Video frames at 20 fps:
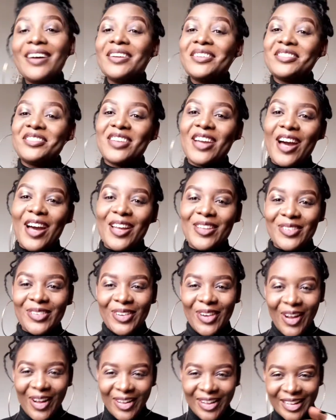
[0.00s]
Yeah, your
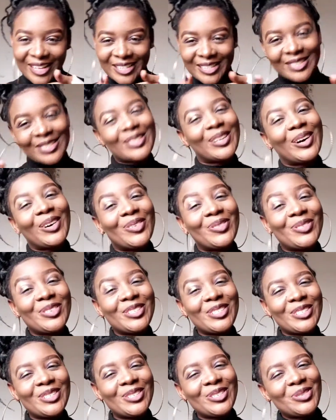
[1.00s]
girl is
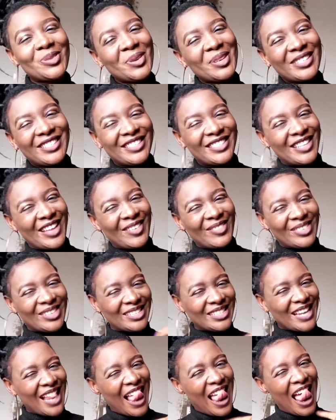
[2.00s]
officially 27.